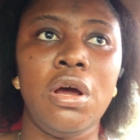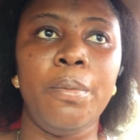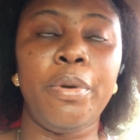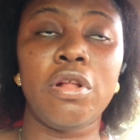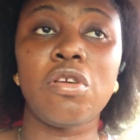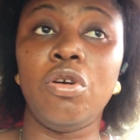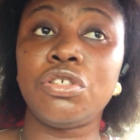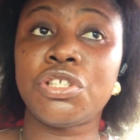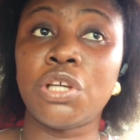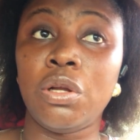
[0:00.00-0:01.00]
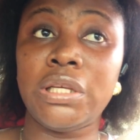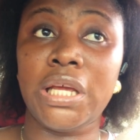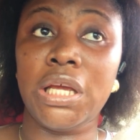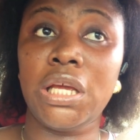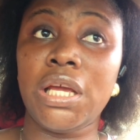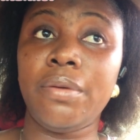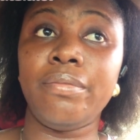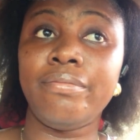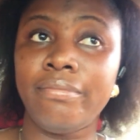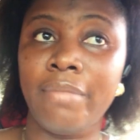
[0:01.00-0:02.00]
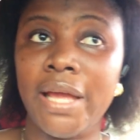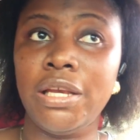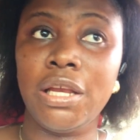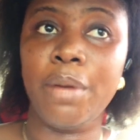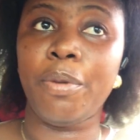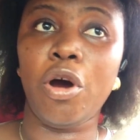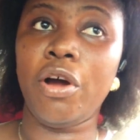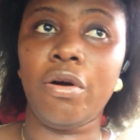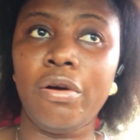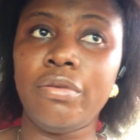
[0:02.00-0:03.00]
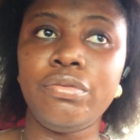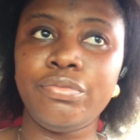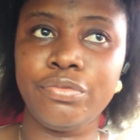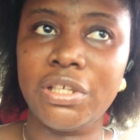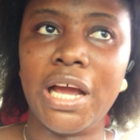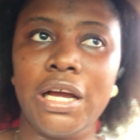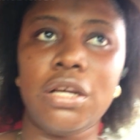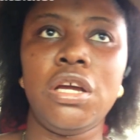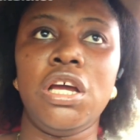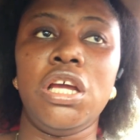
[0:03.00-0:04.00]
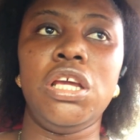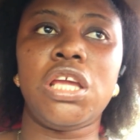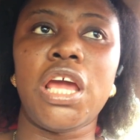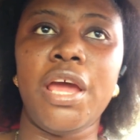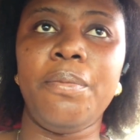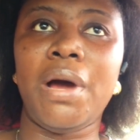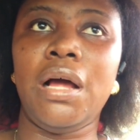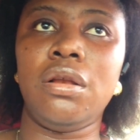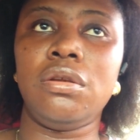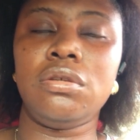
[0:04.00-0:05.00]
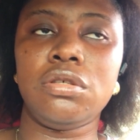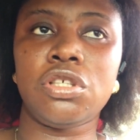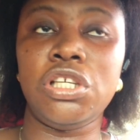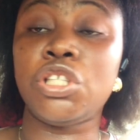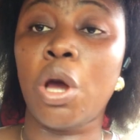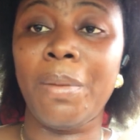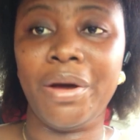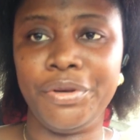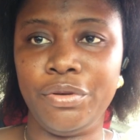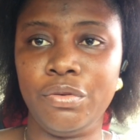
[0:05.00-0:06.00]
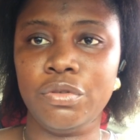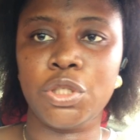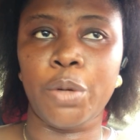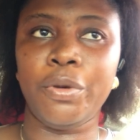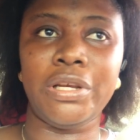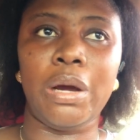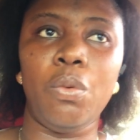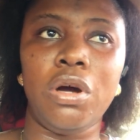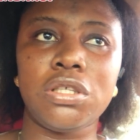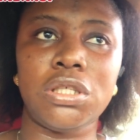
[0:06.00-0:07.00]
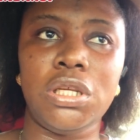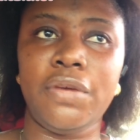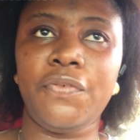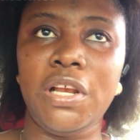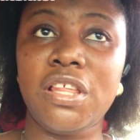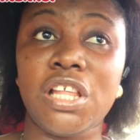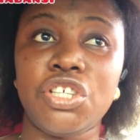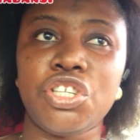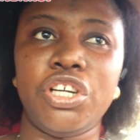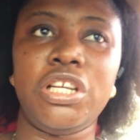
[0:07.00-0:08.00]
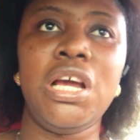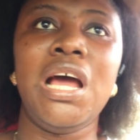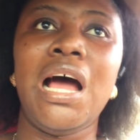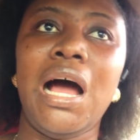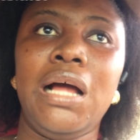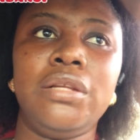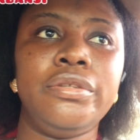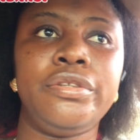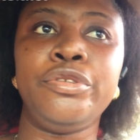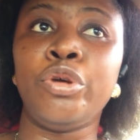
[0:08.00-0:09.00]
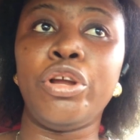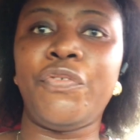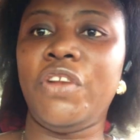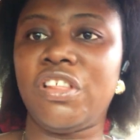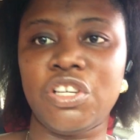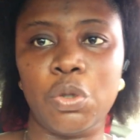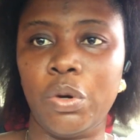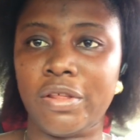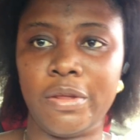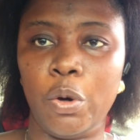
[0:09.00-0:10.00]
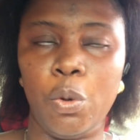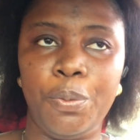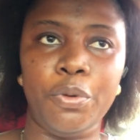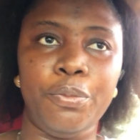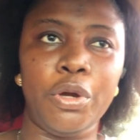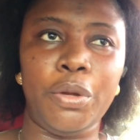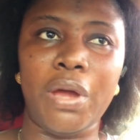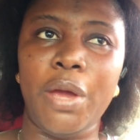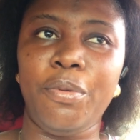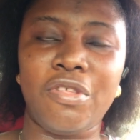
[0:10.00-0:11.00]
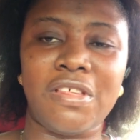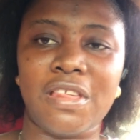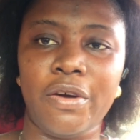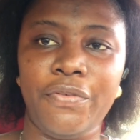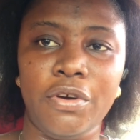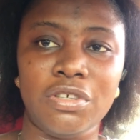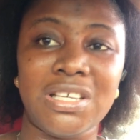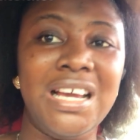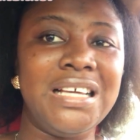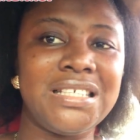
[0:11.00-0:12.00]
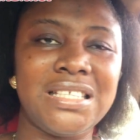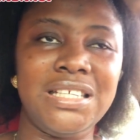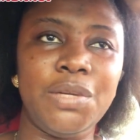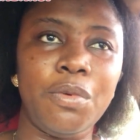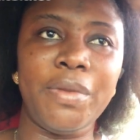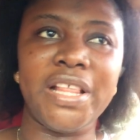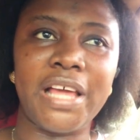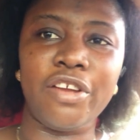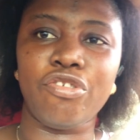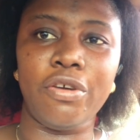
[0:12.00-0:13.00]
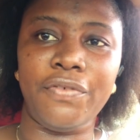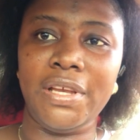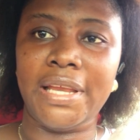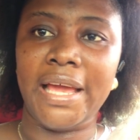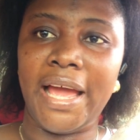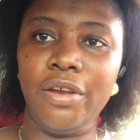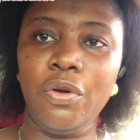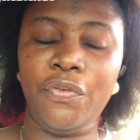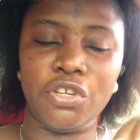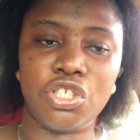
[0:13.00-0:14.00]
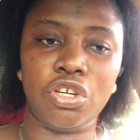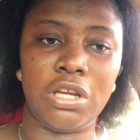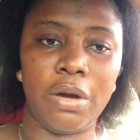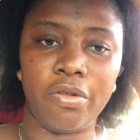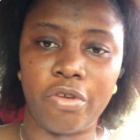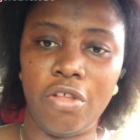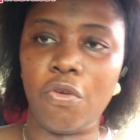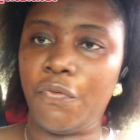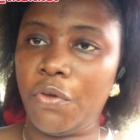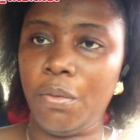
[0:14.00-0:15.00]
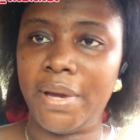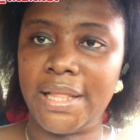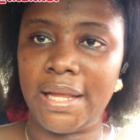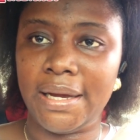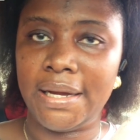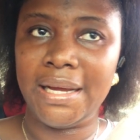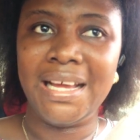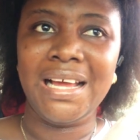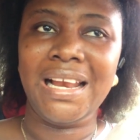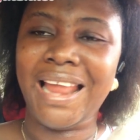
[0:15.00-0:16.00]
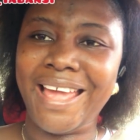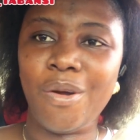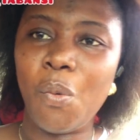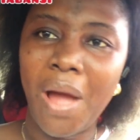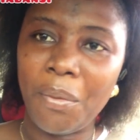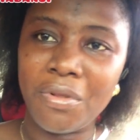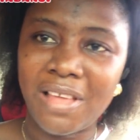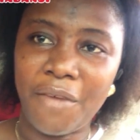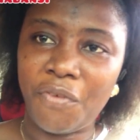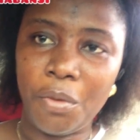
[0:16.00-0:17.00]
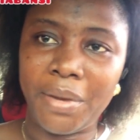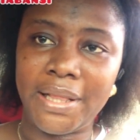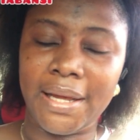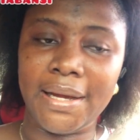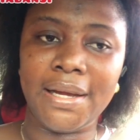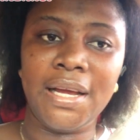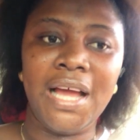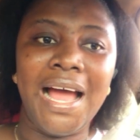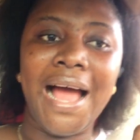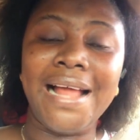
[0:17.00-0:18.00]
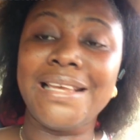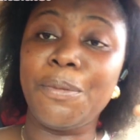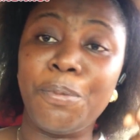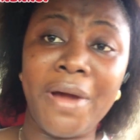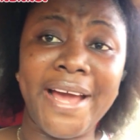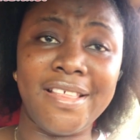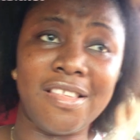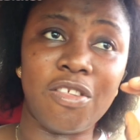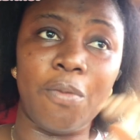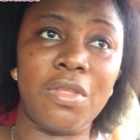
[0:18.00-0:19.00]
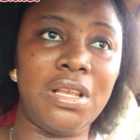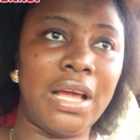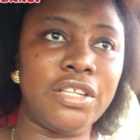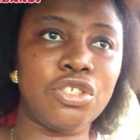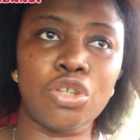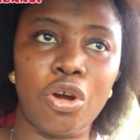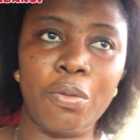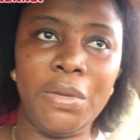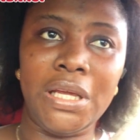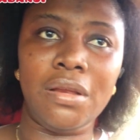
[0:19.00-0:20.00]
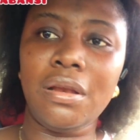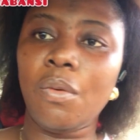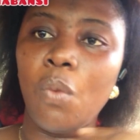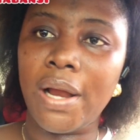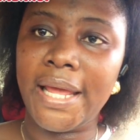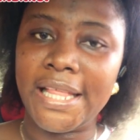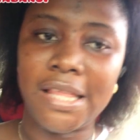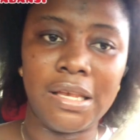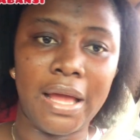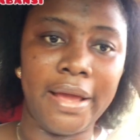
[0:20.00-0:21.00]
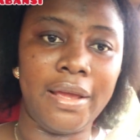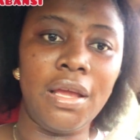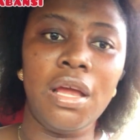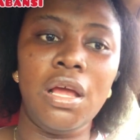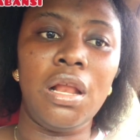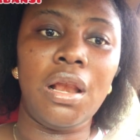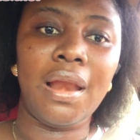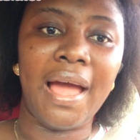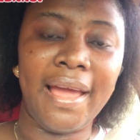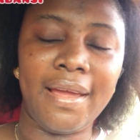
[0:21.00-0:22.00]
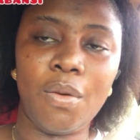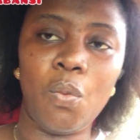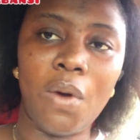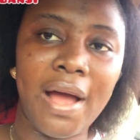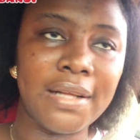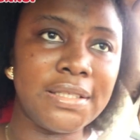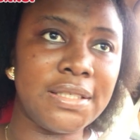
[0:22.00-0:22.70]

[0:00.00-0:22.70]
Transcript: But on Sunday, my neighbor, yeah, he came and he somehow knew someone that works in a filling station. And though the filling station wasn't open, but they were able to sell for us. See, the moment I drove in there, I know for sure that I was going to fill my tank. Like, why won't I fill my tank? And the price is something that shocked me. 189. Like, what?